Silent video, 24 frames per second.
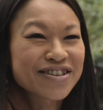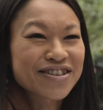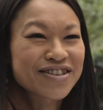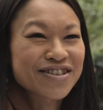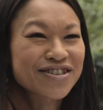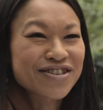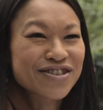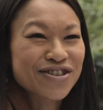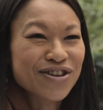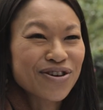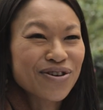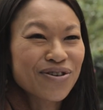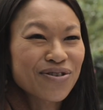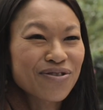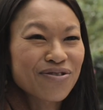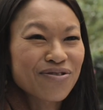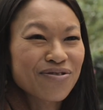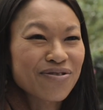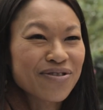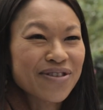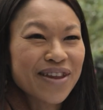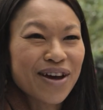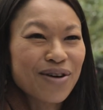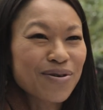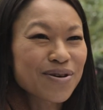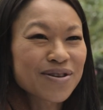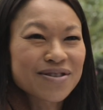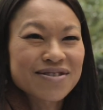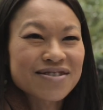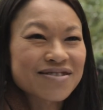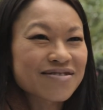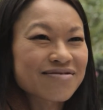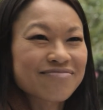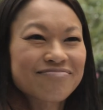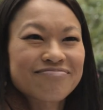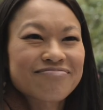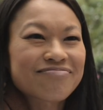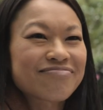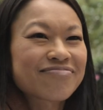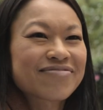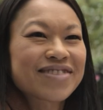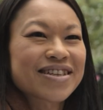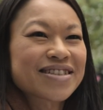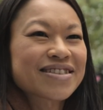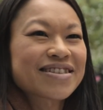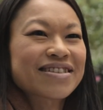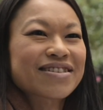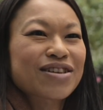So that was
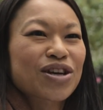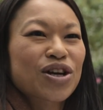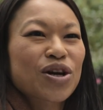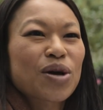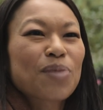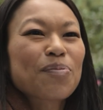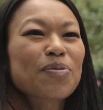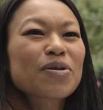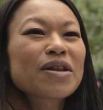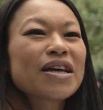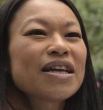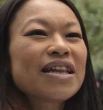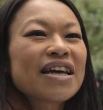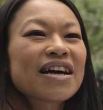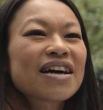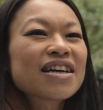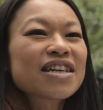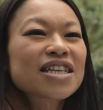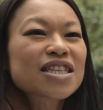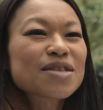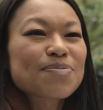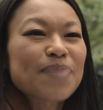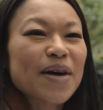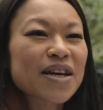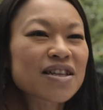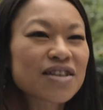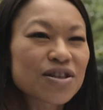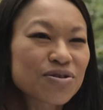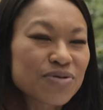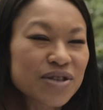this completely unexpected